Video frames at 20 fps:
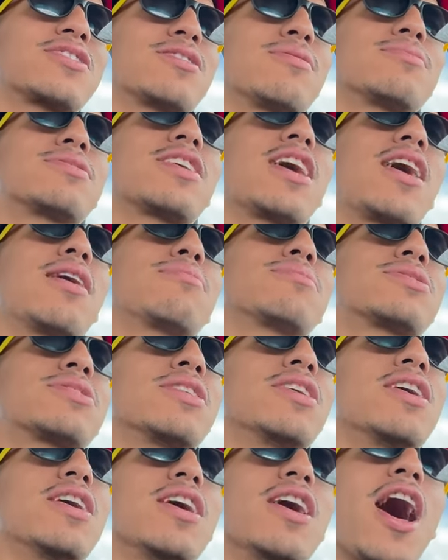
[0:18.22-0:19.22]
sometimes.
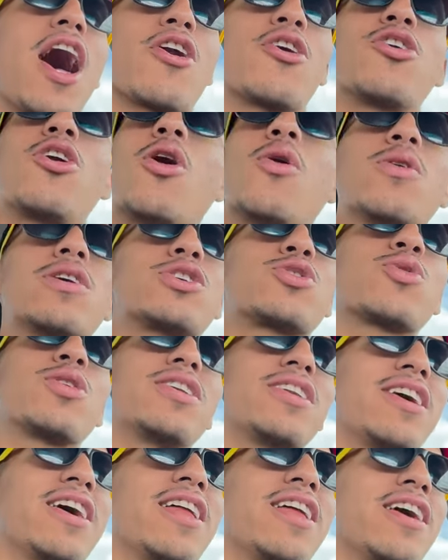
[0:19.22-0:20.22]
I don't know which one
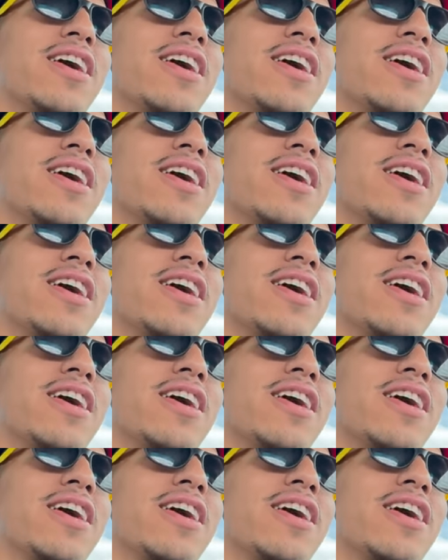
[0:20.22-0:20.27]
did